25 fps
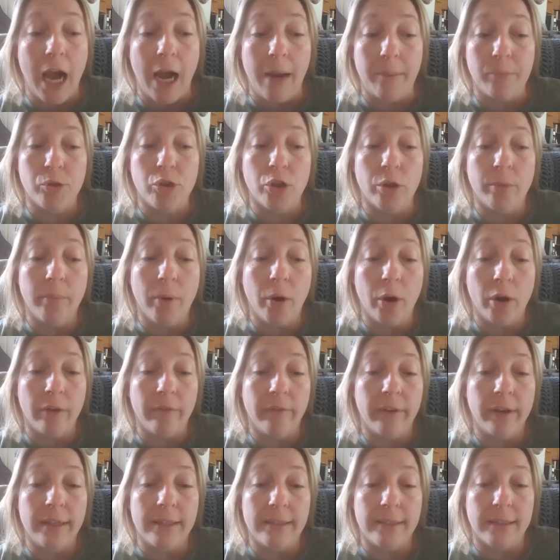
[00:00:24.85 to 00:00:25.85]
I'm sure part
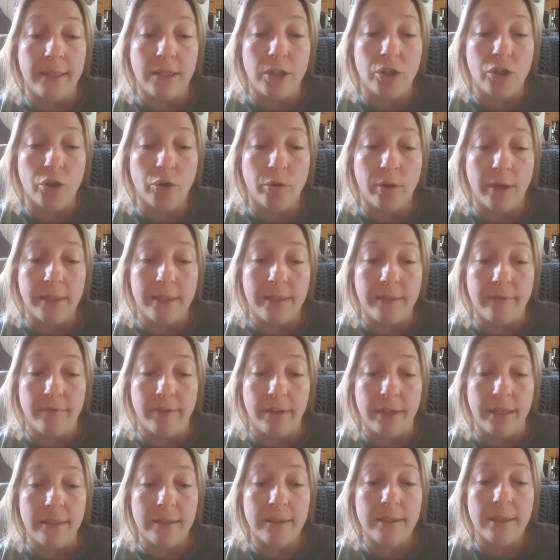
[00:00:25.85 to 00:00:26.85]
of it is leash
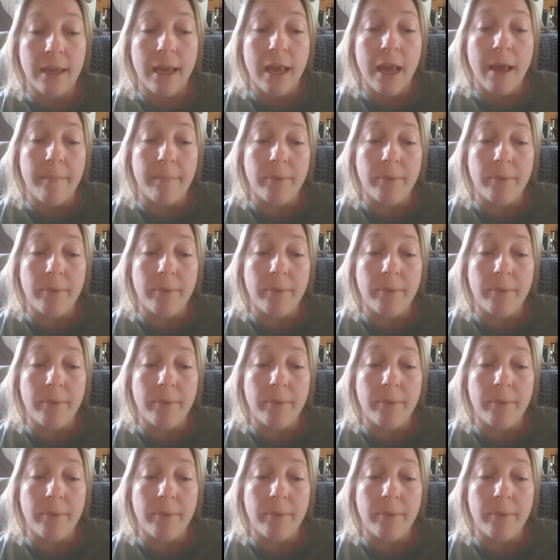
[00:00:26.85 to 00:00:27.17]
aggressiveness,